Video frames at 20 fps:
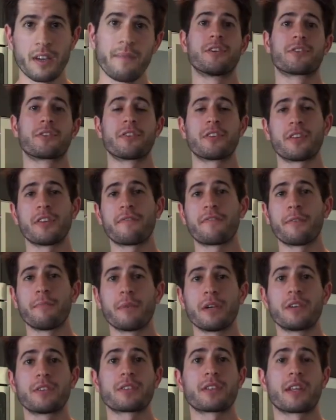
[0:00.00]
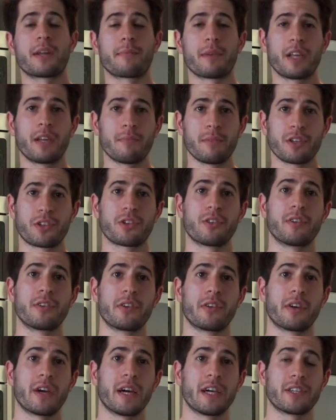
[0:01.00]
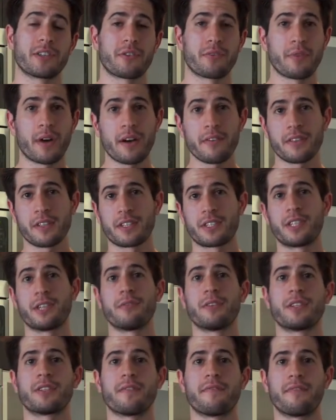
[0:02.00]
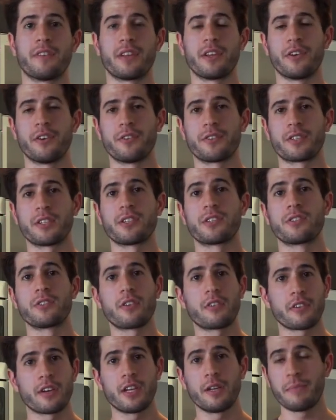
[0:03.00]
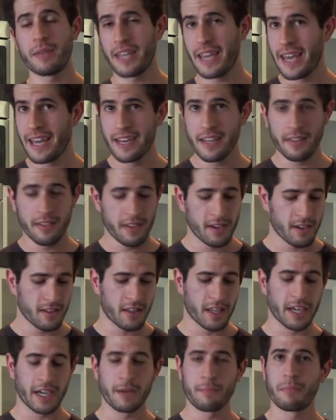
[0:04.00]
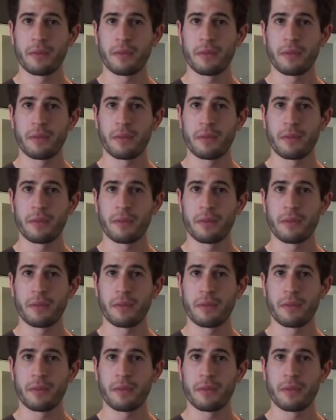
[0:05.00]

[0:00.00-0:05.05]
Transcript: So the different meals that I'm going to be showing you guys throughout this series of videos is not going to be anything like